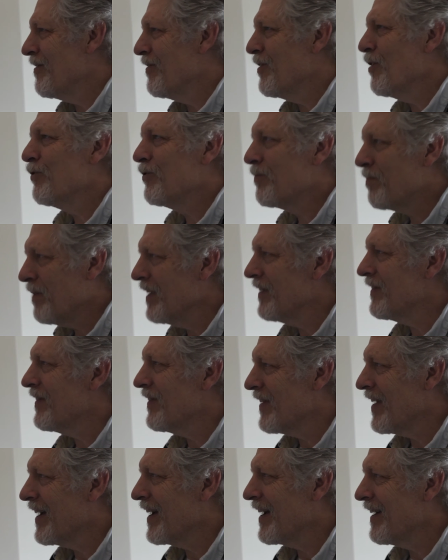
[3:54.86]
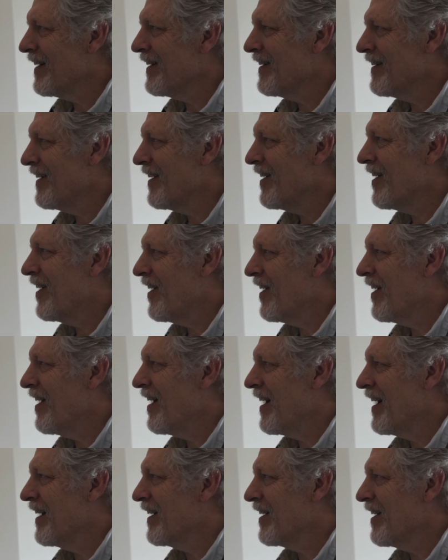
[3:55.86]
those places I
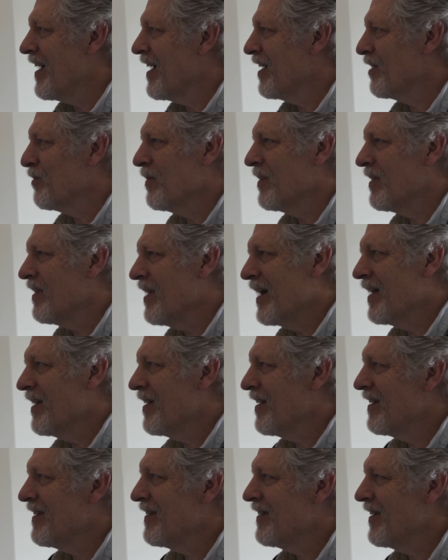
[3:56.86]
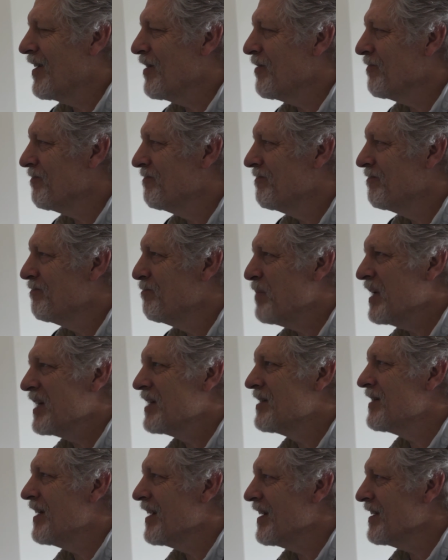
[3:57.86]
connect with. Big
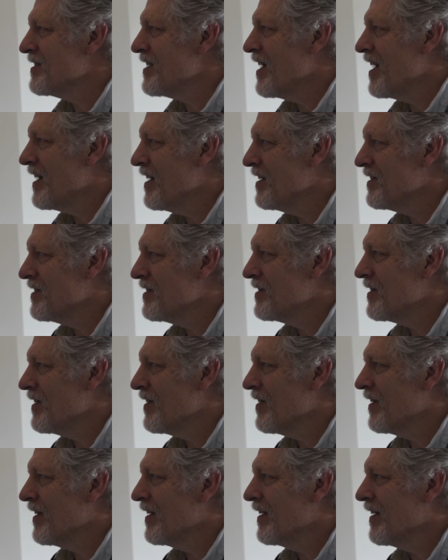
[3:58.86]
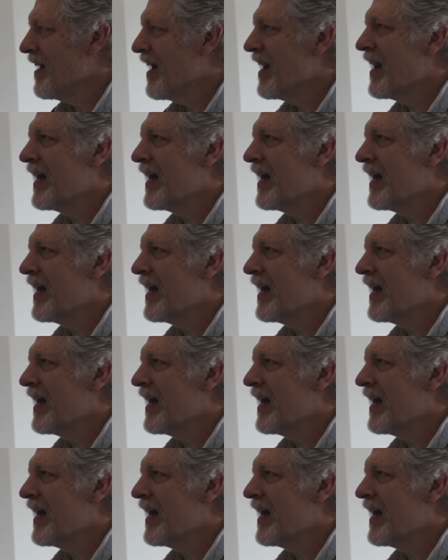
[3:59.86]
cities not necessarily. I